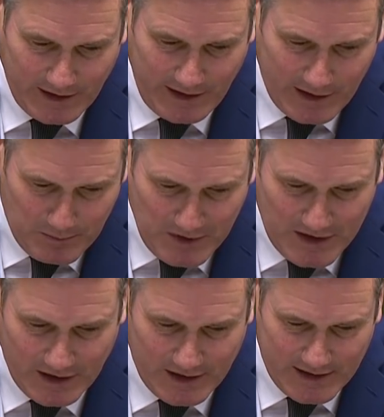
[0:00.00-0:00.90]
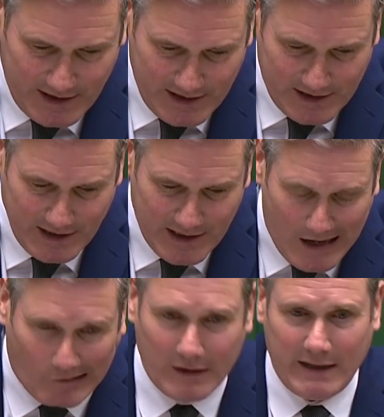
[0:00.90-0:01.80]
he admitted testing
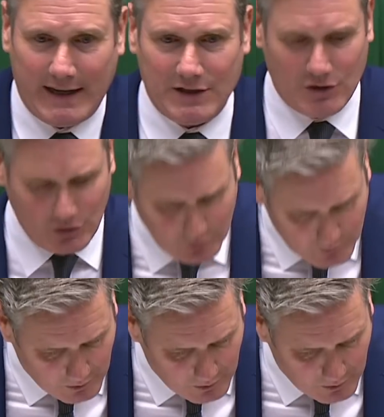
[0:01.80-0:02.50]
currently has huge